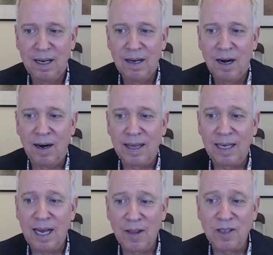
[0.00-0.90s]
All right, the
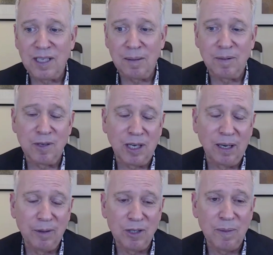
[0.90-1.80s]
other symptoms you get
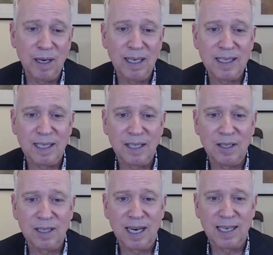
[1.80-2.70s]
with too many yeast in your
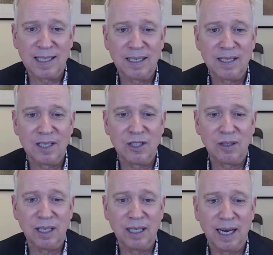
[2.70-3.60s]
intestines is you
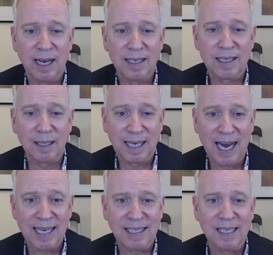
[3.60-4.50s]
can get
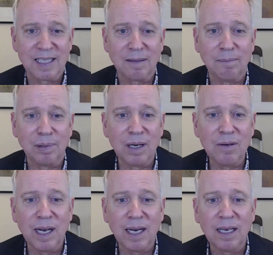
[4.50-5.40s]
gasiness and
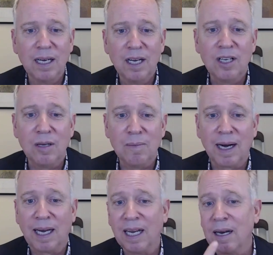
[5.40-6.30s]
bloating. You might
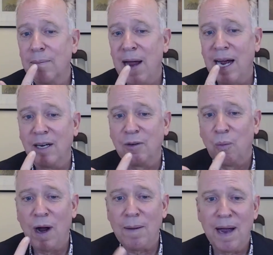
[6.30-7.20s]
get
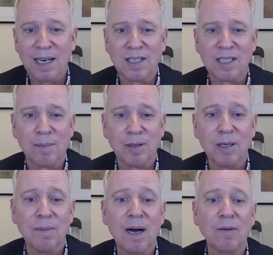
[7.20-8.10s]
white patches up in your
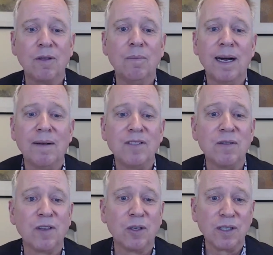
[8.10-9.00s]
mouth. You might have
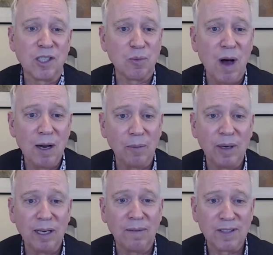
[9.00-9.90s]
difficulty
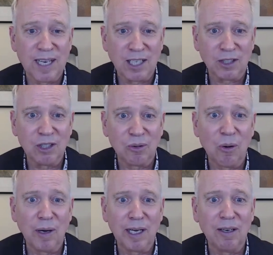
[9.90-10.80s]
swallowing if it's actually
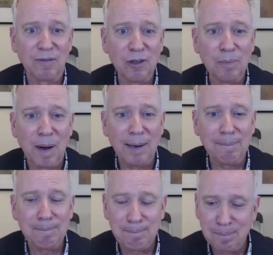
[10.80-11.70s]
growing in your food pipe,
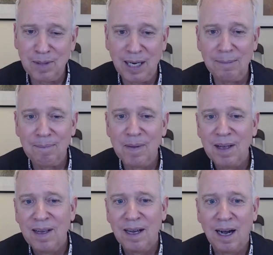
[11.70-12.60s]
okay?
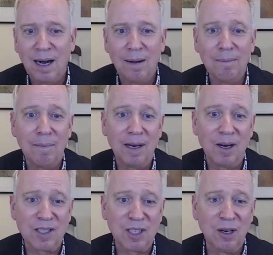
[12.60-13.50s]
And
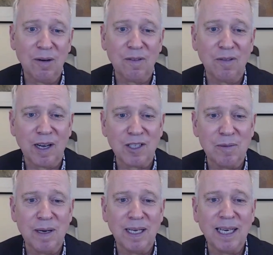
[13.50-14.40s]
also, if you've got too
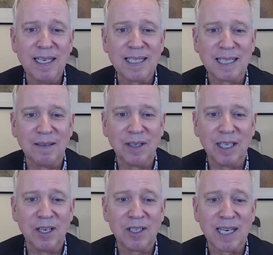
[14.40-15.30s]
many yeast living in
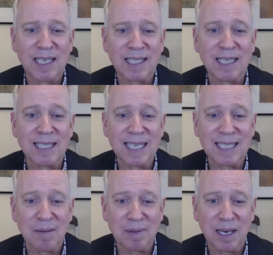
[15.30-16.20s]
your intestines, that
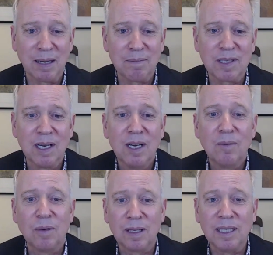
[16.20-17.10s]
sometimes
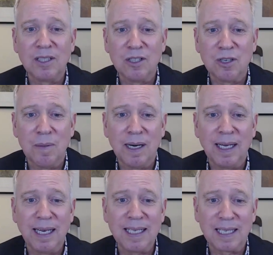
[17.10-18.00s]
will lead to too many
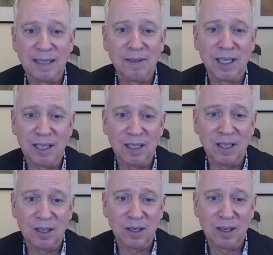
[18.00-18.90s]
yeast living in
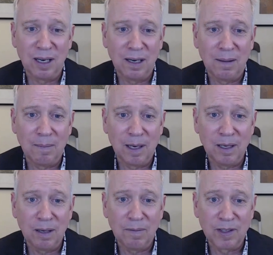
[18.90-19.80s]
your
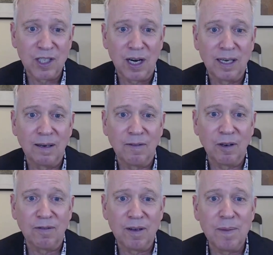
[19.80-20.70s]
vagina if you're
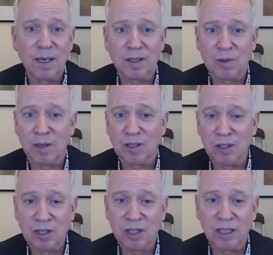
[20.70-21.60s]
female as well,
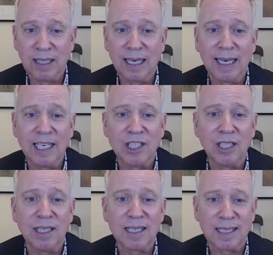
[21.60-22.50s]
too, so you can get
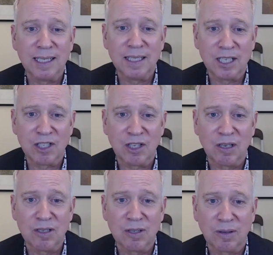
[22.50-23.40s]
itchiness and
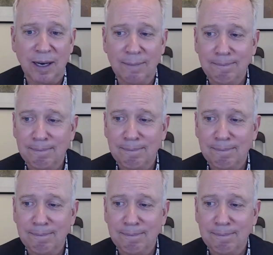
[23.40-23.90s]
discharge, okay?